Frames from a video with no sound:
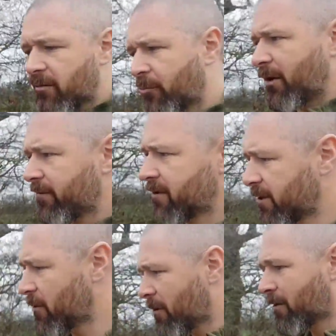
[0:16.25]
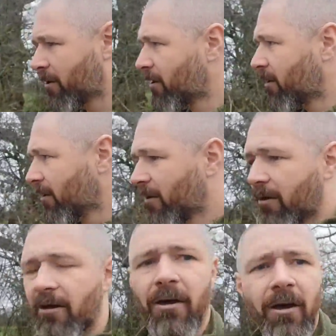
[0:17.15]
by video
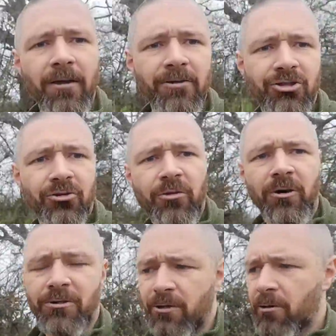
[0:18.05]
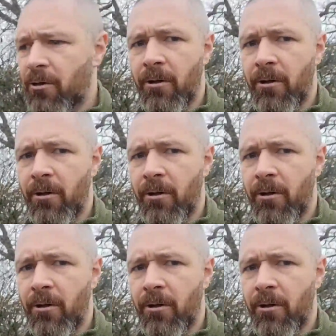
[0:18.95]
and show you what I do.